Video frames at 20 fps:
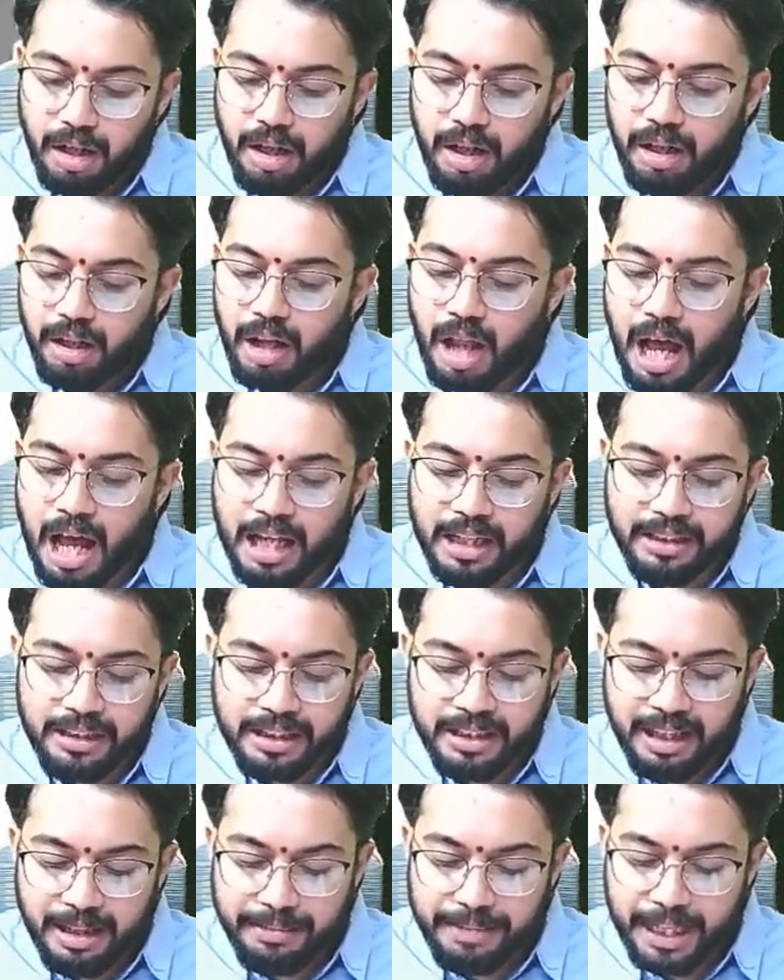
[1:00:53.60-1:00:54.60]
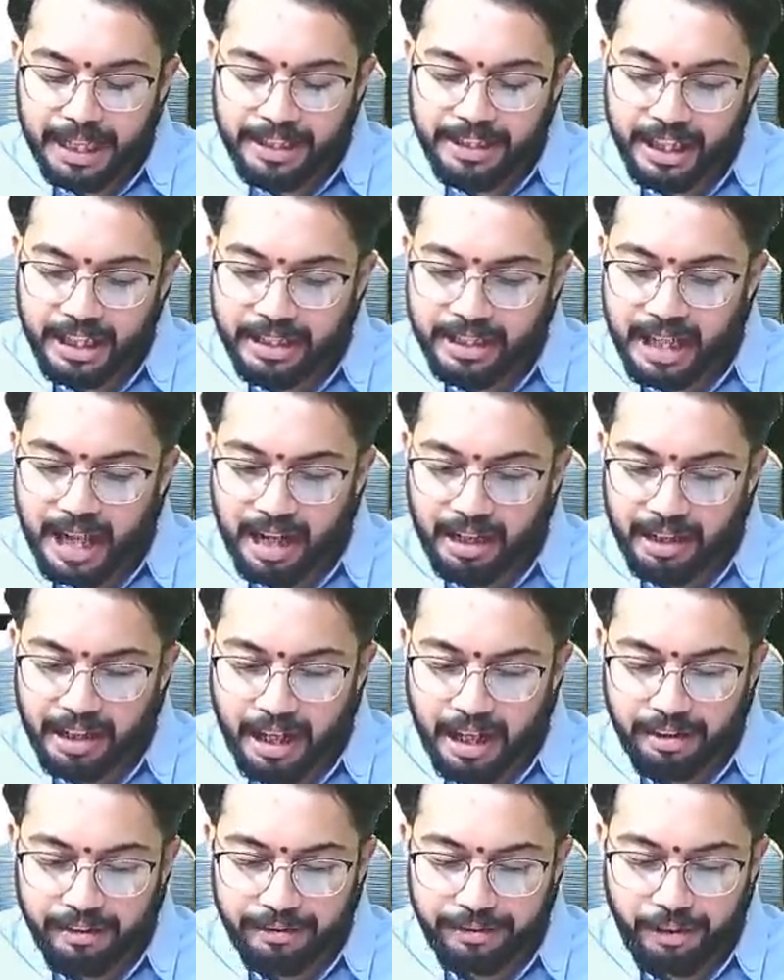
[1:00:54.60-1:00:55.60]
last some sections are
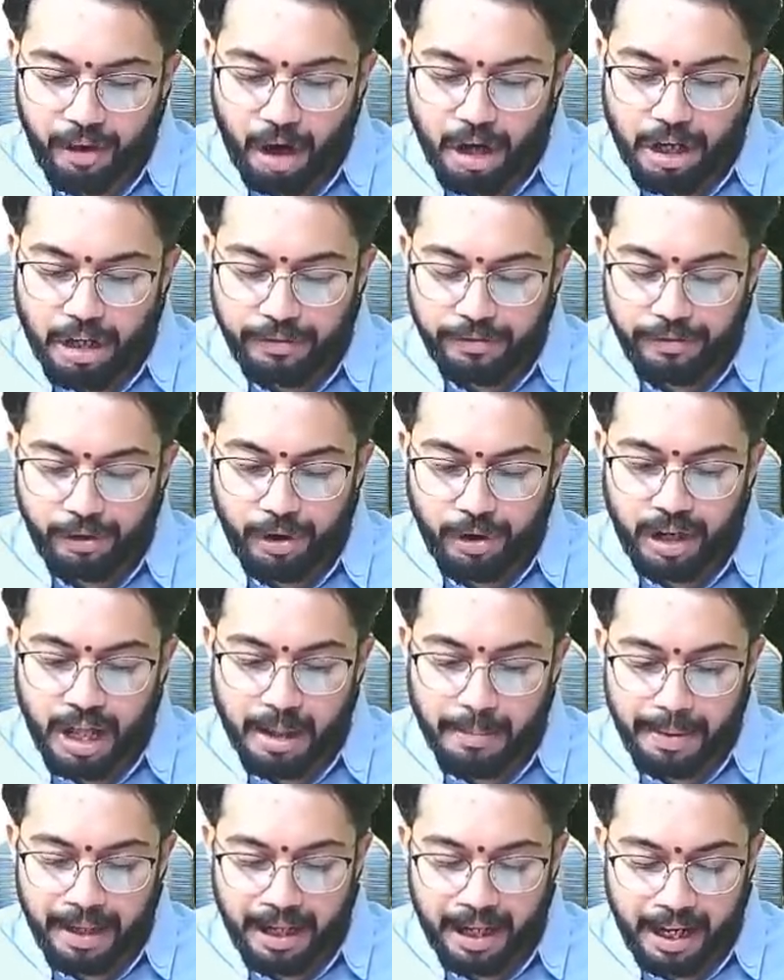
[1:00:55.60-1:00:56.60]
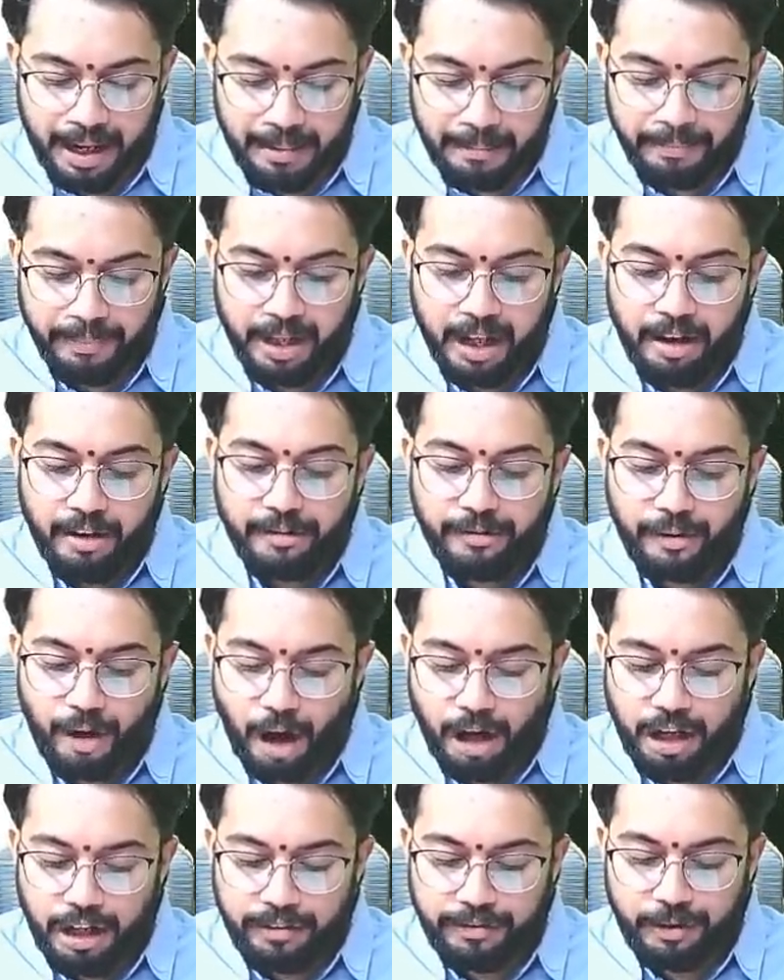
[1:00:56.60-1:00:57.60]
there, 44AA,
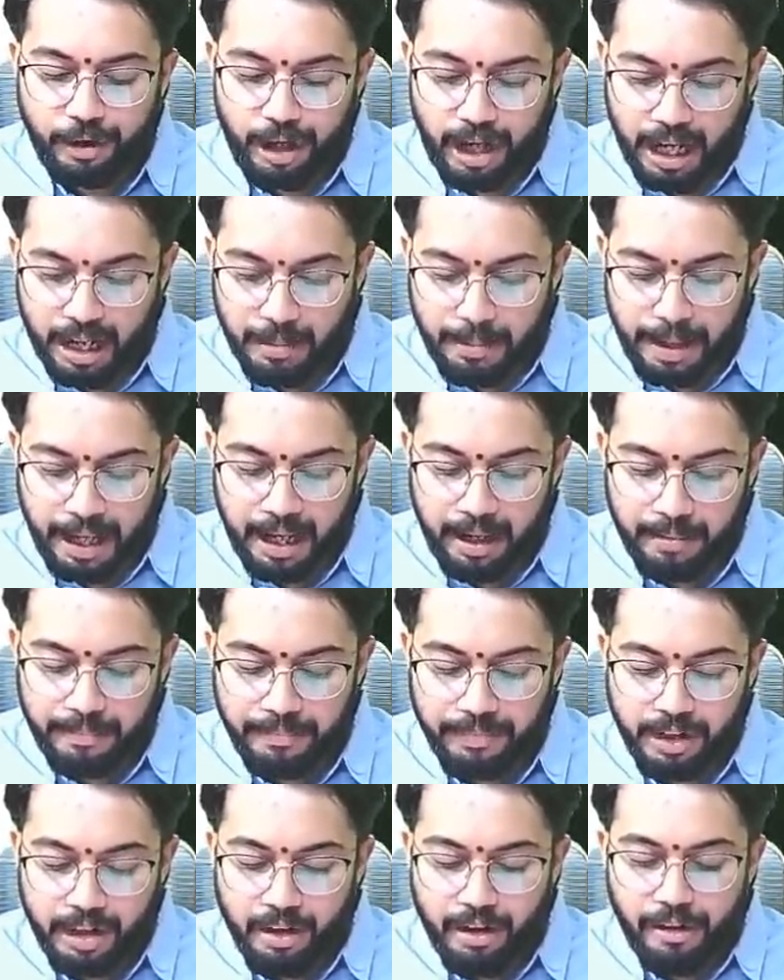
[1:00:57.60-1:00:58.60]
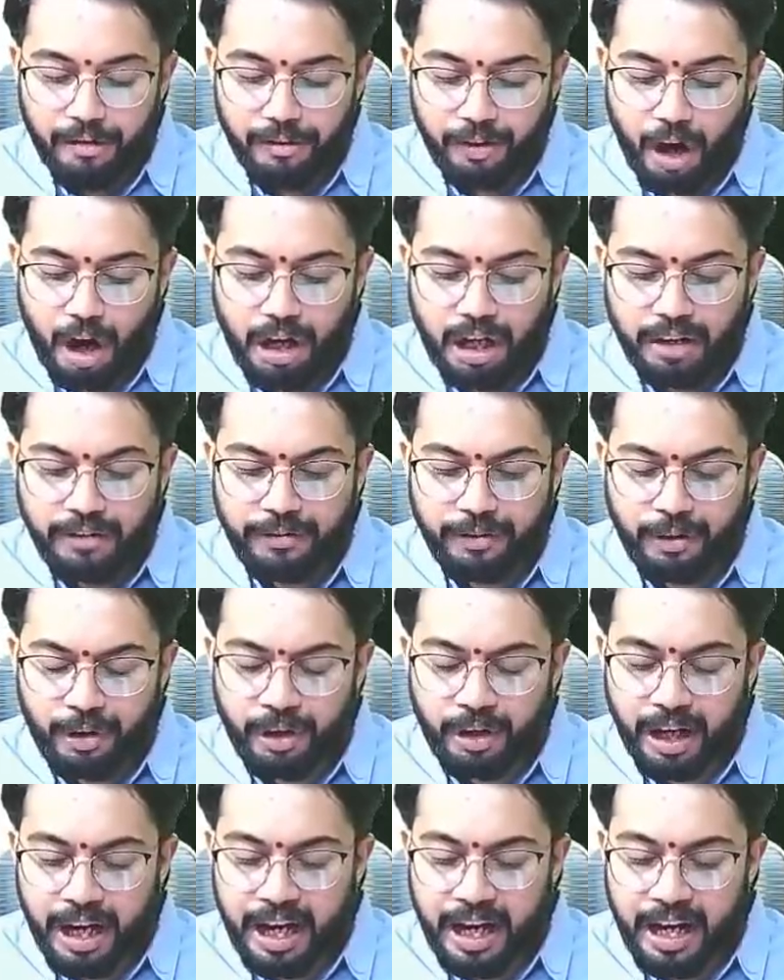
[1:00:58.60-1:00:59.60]
44 AB, 44
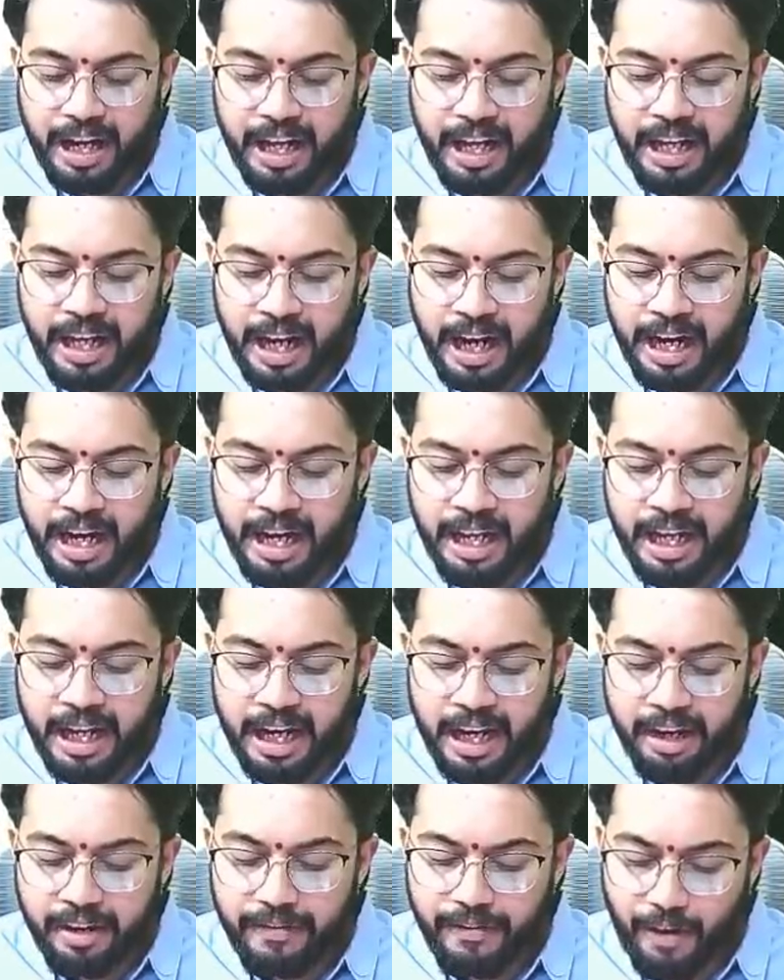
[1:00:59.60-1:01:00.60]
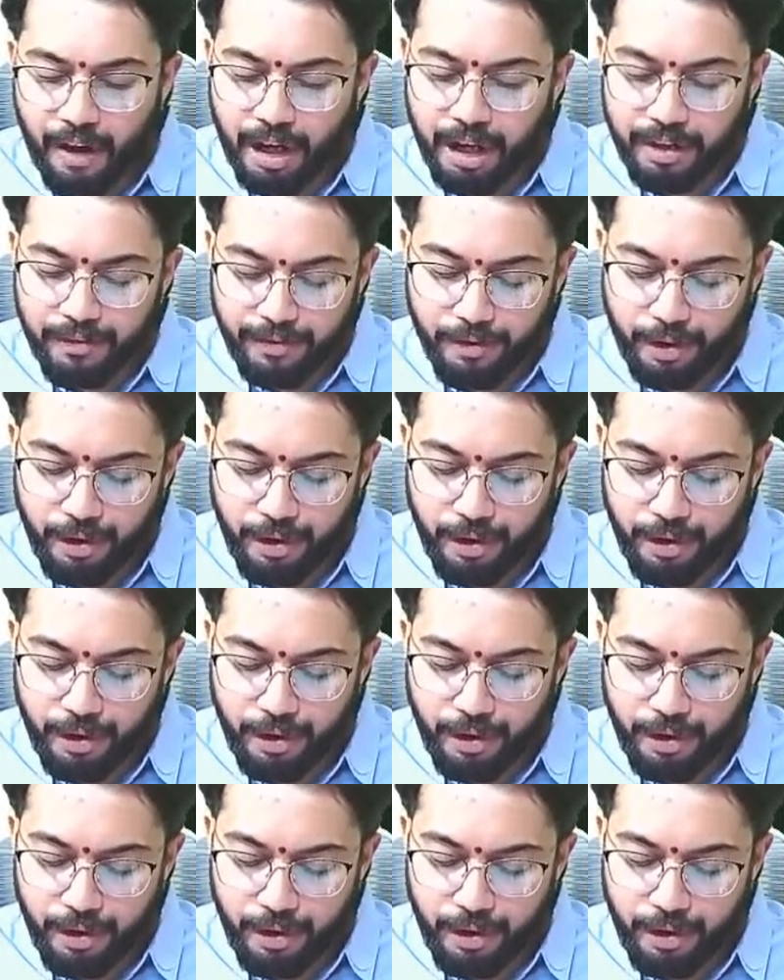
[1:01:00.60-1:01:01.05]
AD, ADA and 44